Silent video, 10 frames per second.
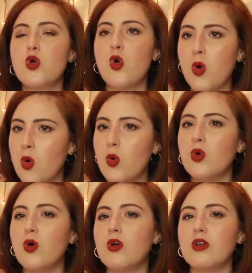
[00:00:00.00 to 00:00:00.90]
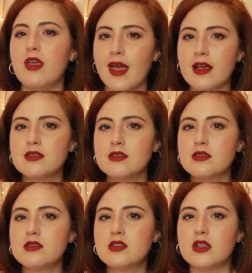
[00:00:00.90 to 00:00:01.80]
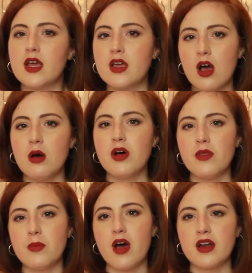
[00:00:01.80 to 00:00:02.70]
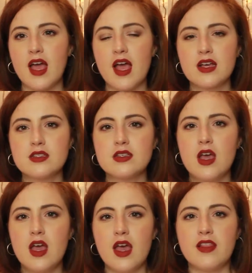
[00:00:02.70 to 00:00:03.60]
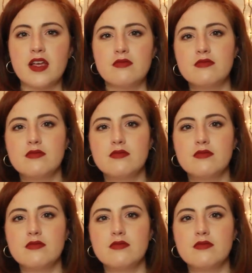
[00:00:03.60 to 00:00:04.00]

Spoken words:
cool guests to like come on the podcast and like